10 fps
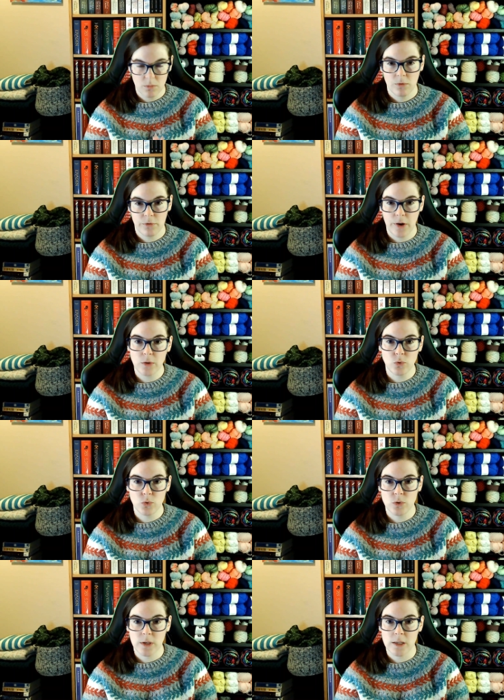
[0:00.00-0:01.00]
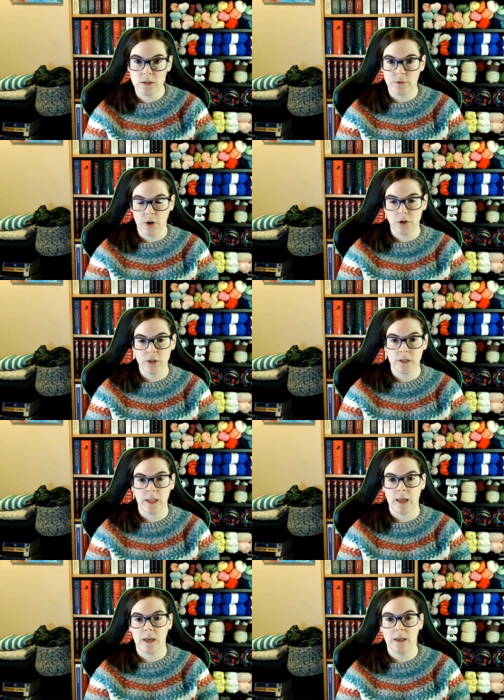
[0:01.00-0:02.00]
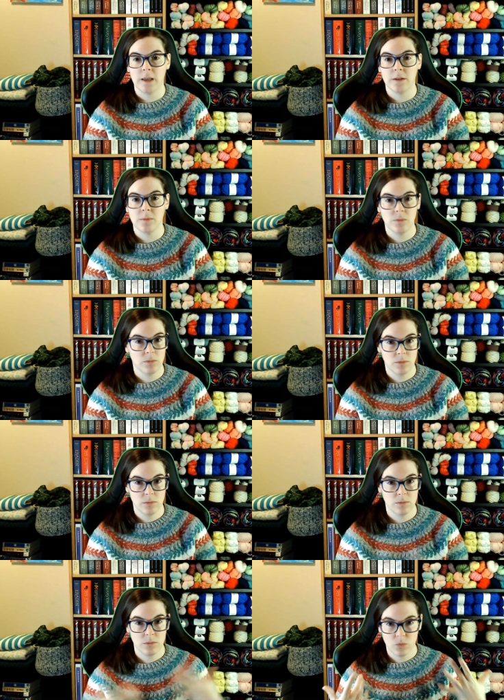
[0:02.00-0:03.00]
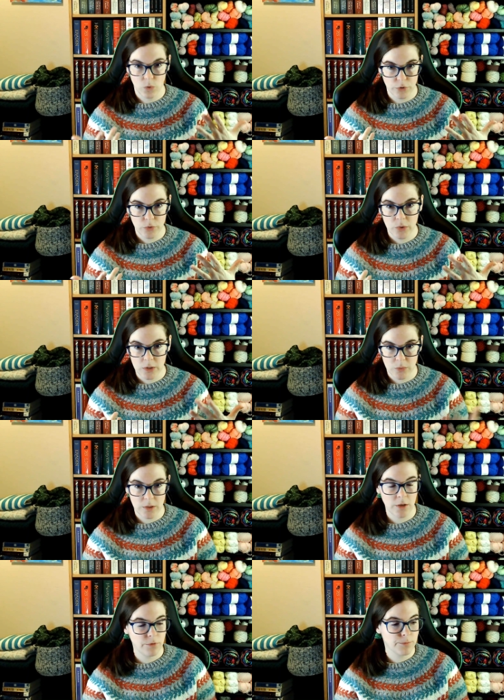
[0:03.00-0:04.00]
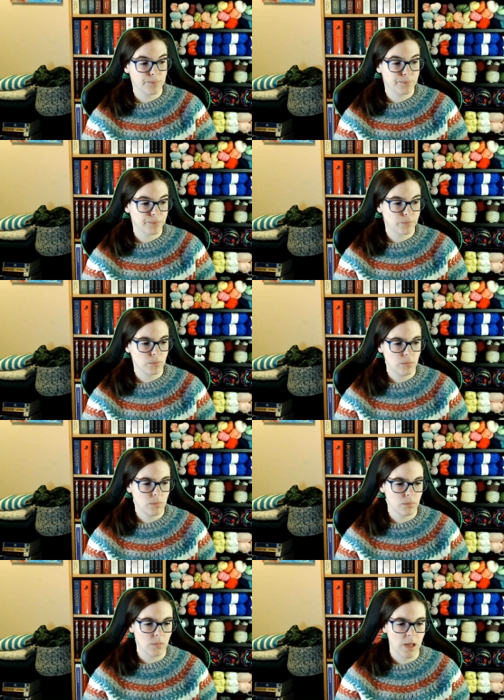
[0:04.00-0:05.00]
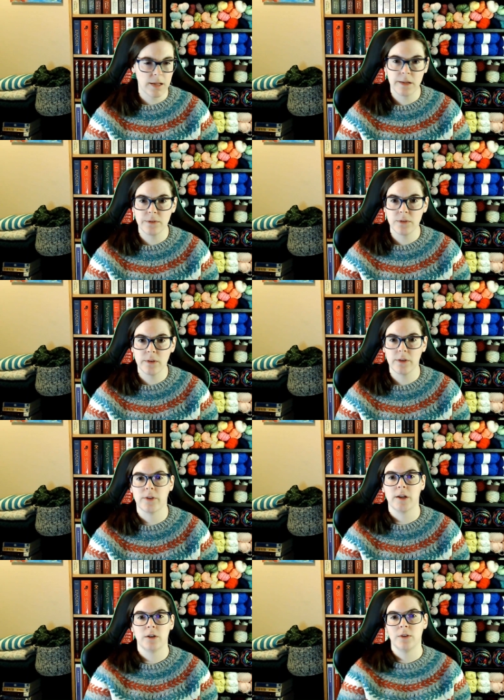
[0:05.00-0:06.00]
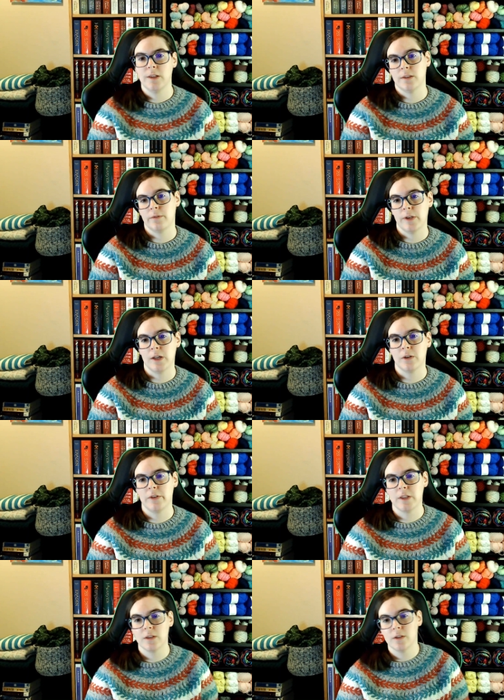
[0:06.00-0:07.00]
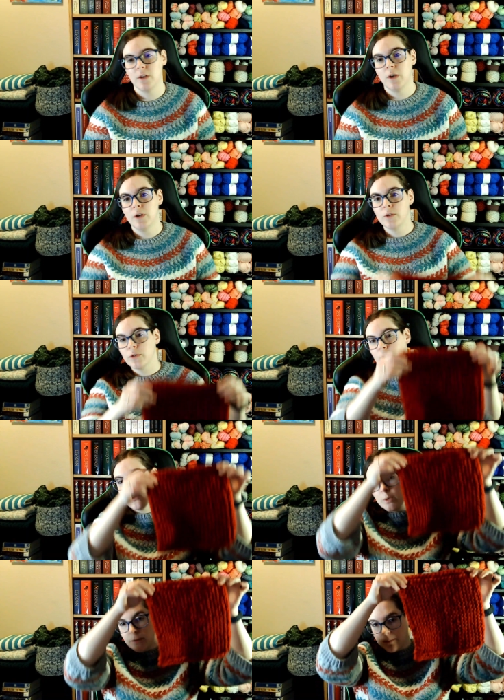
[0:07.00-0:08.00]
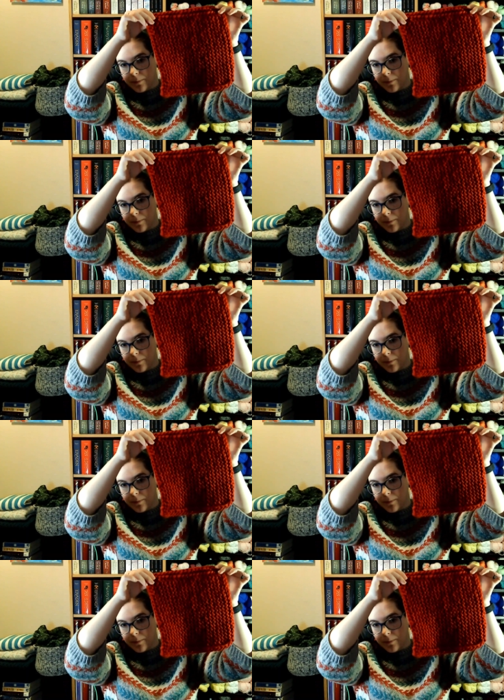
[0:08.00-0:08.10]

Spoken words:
found 2 skeins of yarn that I wanted to get rid of and decided to knit something out of it. So this one